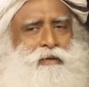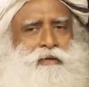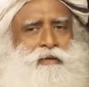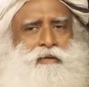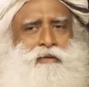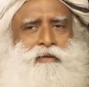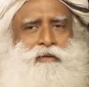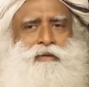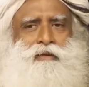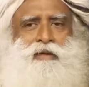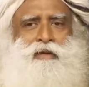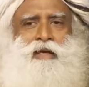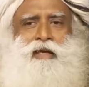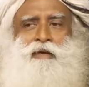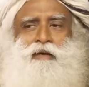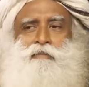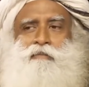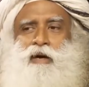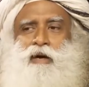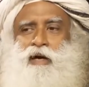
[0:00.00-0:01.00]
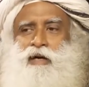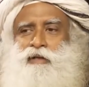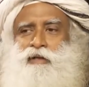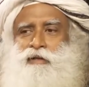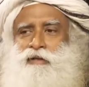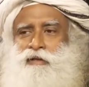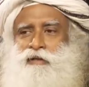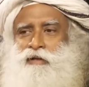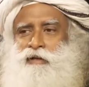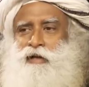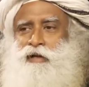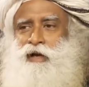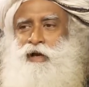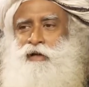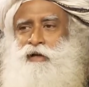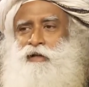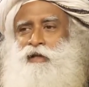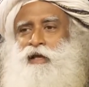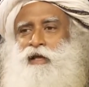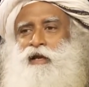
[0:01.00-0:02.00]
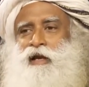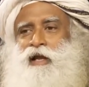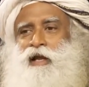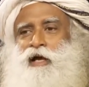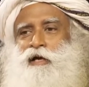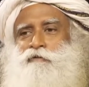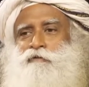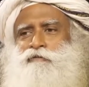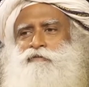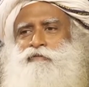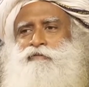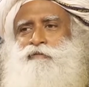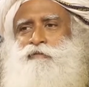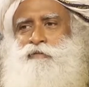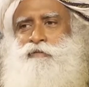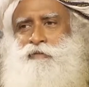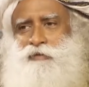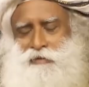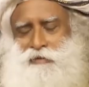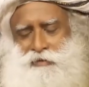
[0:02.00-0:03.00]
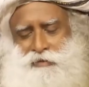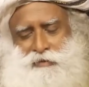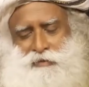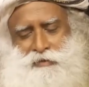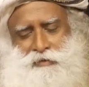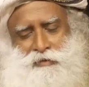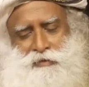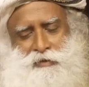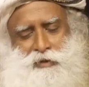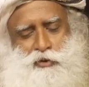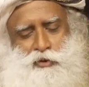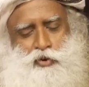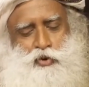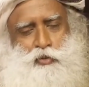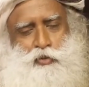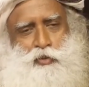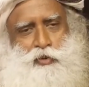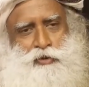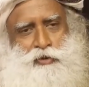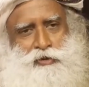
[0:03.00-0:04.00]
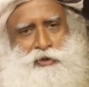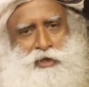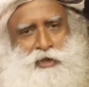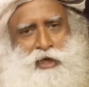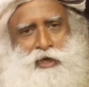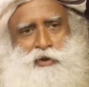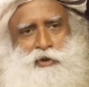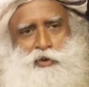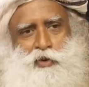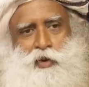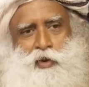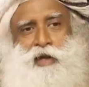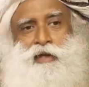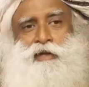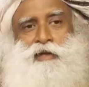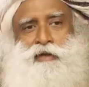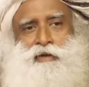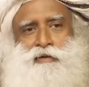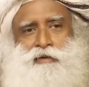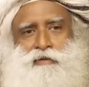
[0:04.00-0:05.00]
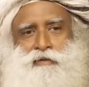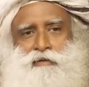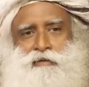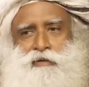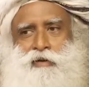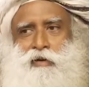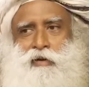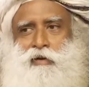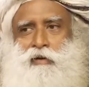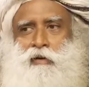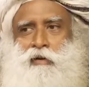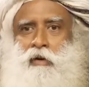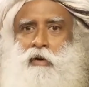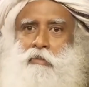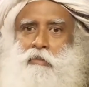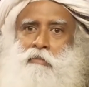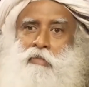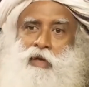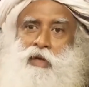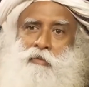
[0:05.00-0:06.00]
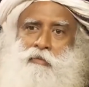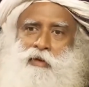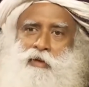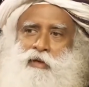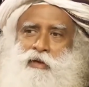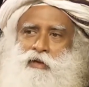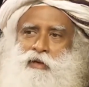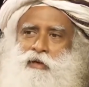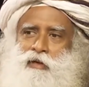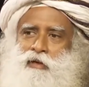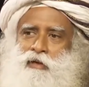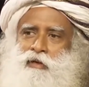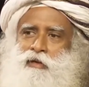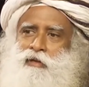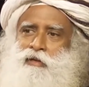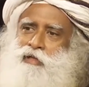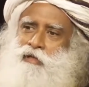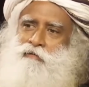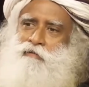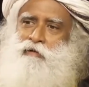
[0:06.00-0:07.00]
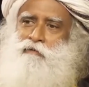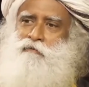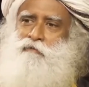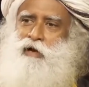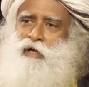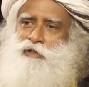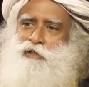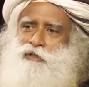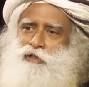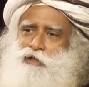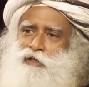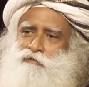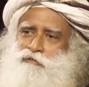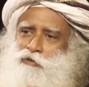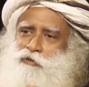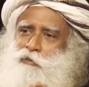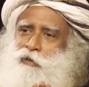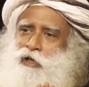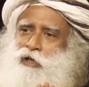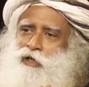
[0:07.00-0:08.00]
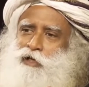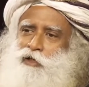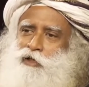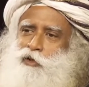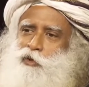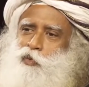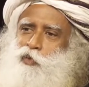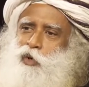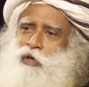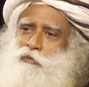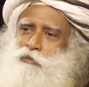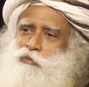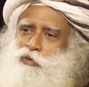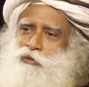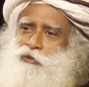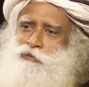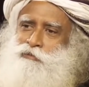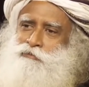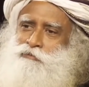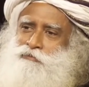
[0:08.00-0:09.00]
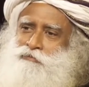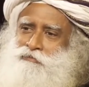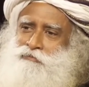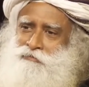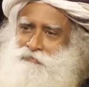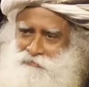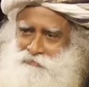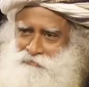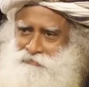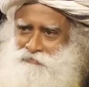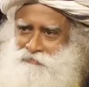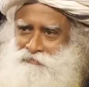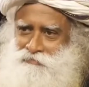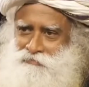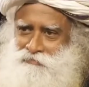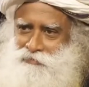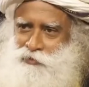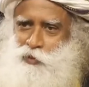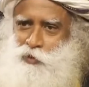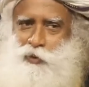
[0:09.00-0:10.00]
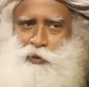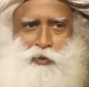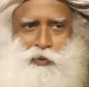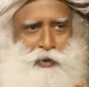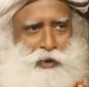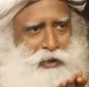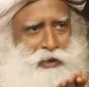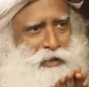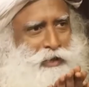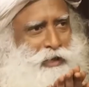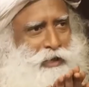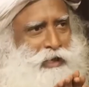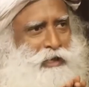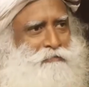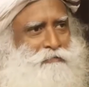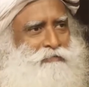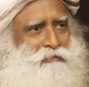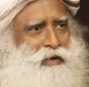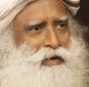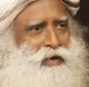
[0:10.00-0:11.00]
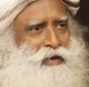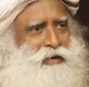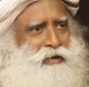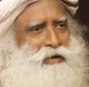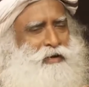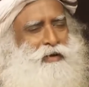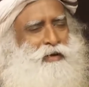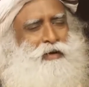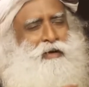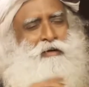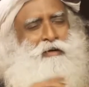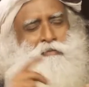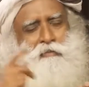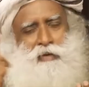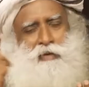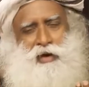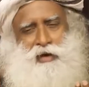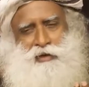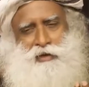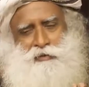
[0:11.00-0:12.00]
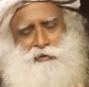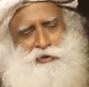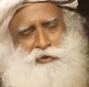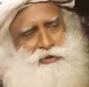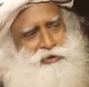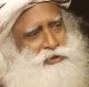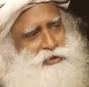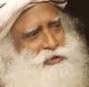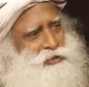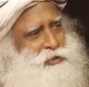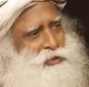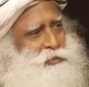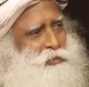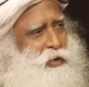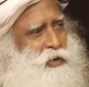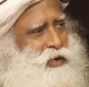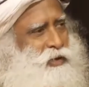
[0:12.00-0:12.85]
Their mind and their life, the two bulls ran together. Or maybe they were wise enough to make it into one bull. Only their life ran, mind was just a small